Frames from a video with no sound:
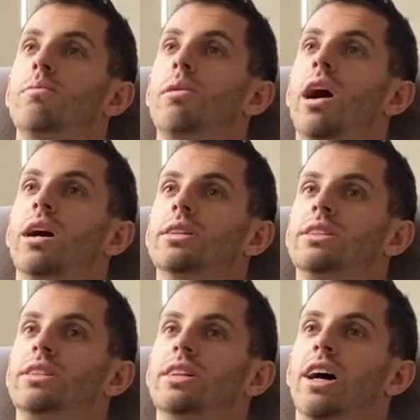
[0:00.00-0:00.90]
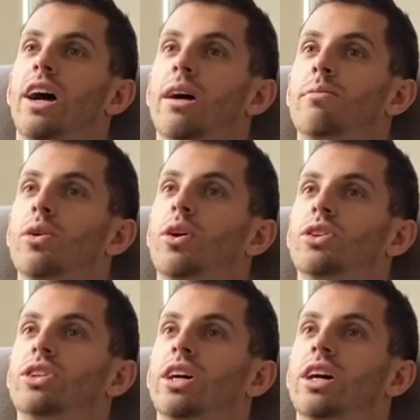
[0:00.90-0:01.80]
But I am
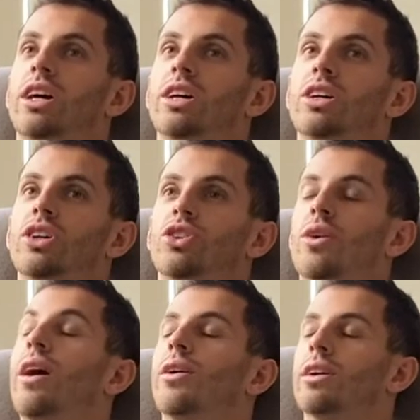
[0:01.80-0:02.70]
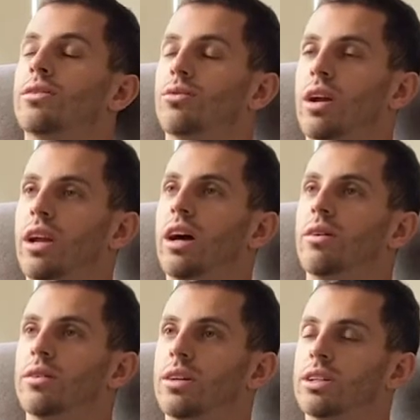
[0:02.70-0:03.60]
not uh, drowning right now,
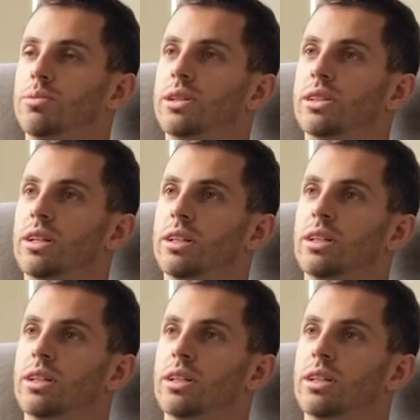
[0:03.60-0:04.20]
as per se.